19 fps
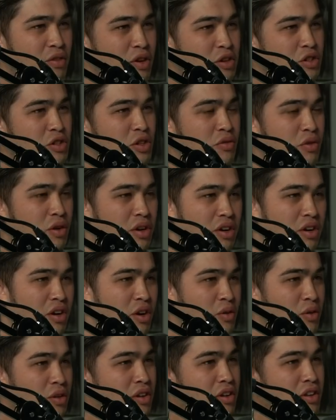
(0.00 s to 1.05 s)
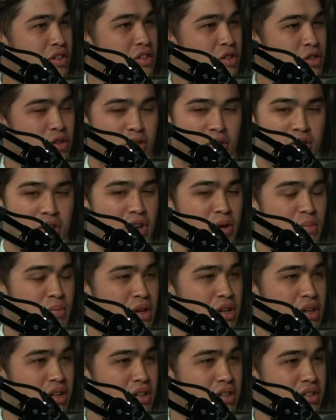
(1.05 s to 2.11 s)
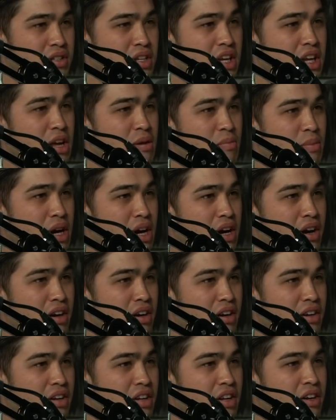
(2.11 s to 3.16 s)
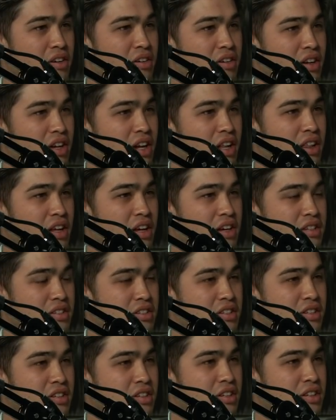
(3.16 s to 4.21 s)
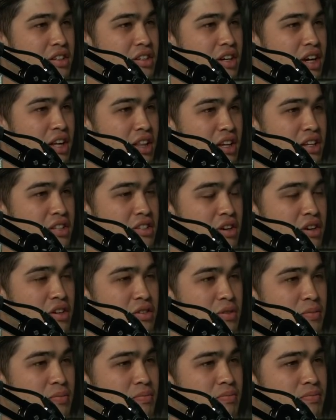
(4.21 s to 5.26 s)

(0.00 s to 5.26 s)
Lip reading: future of where you're going with all this? Because you're building a sick empire. I think it's awesome.